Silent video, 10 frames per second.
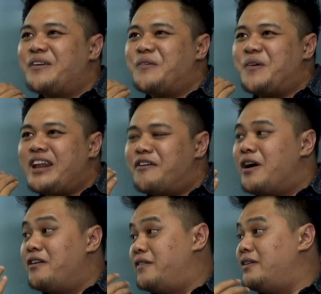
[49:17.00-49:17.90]
whenever
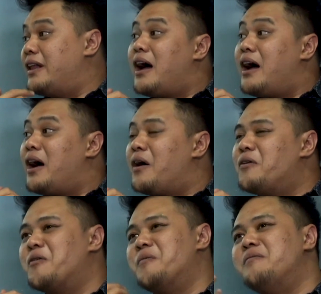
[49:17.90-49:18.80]
I feel
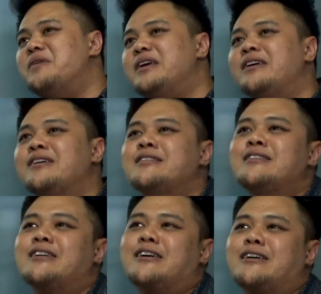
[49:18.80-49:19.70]
down, or maybe
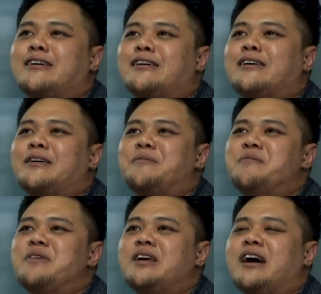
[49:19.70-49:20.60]

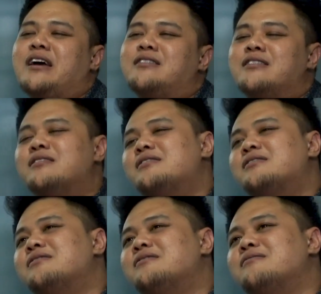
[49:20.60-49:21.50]
I
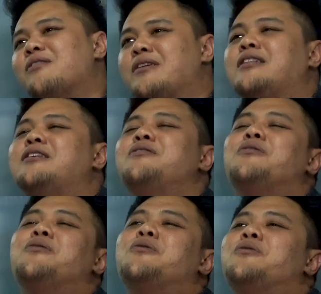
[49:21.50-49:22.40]
just got nothing to
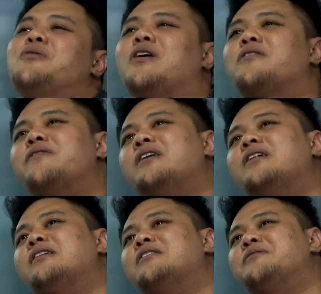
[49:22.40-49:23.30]
do, or
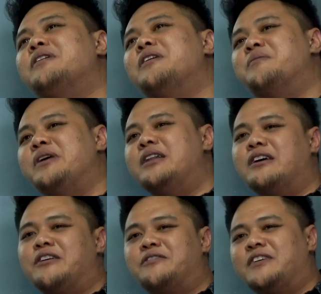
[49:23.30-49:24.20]
feel a bit
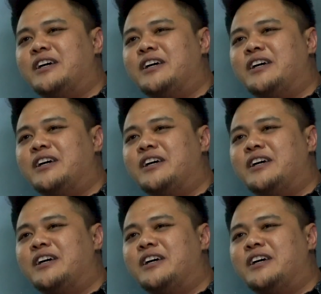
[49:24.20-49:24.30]
of